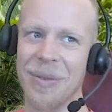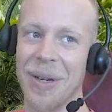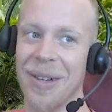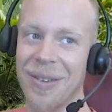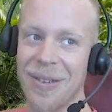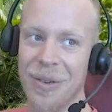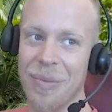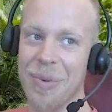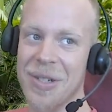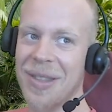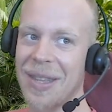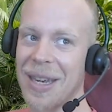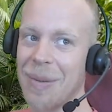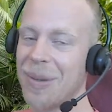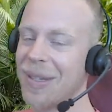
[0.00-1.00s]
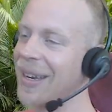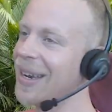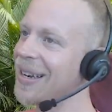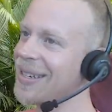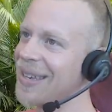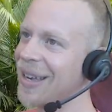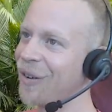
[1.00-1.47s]
Well, it's almost there, but
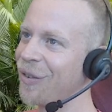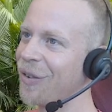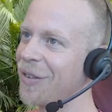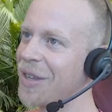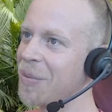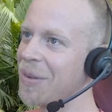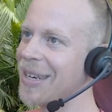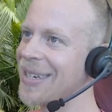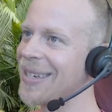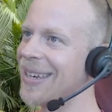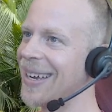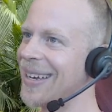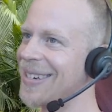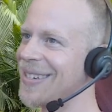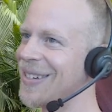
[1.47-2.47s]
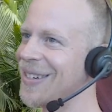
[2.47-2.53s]
yeah, I started 15 minutes late.